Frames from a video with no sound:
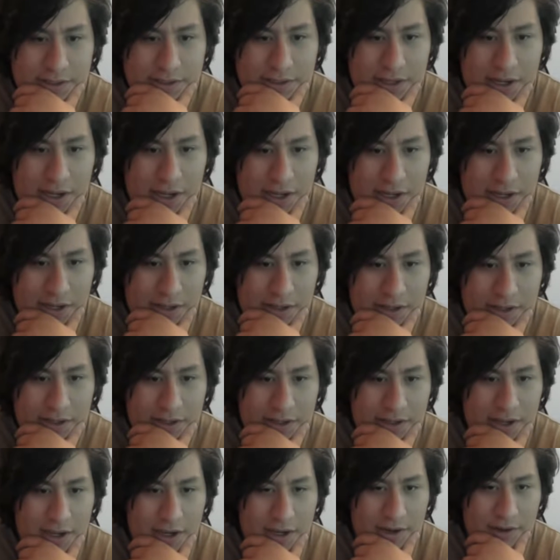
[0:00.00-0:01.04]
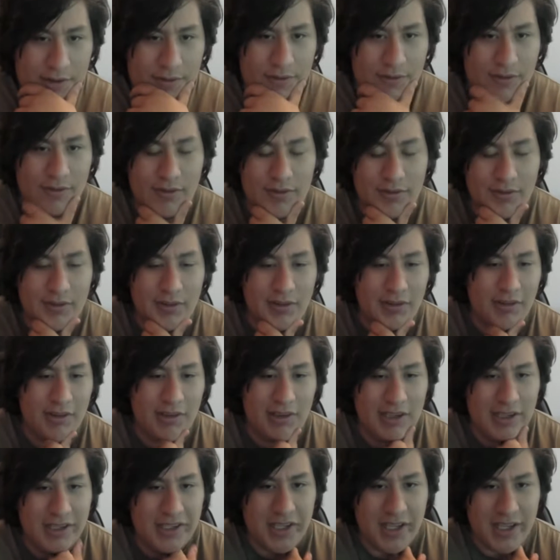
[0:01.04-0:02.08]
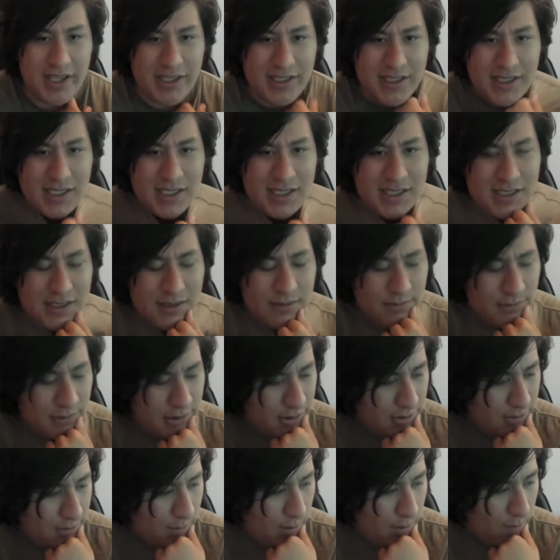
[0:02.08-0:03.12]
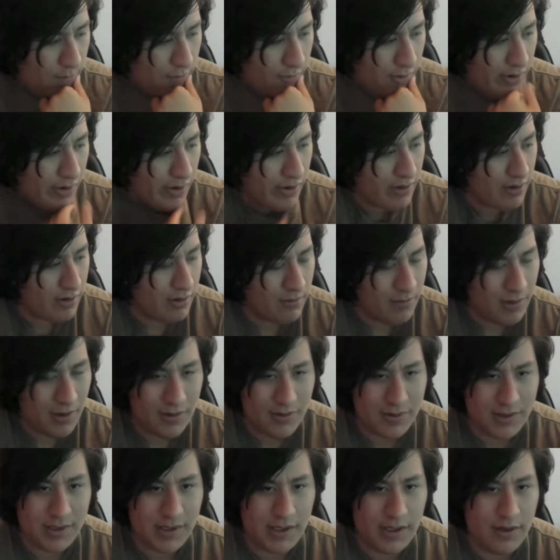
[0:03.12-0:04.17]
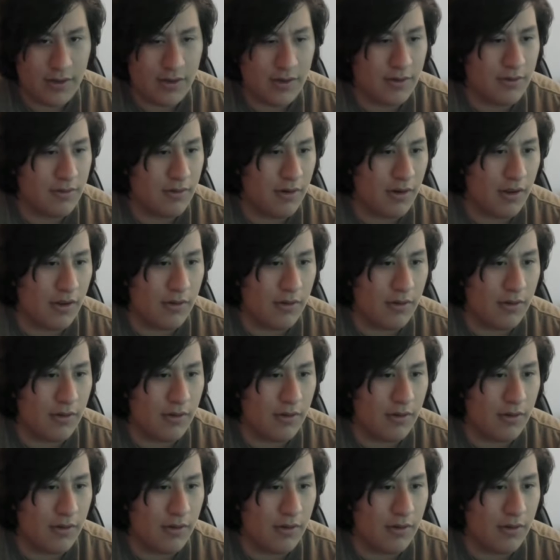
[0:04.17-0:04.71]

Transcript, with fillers: I I don't is that something to be bragging about? I don't know.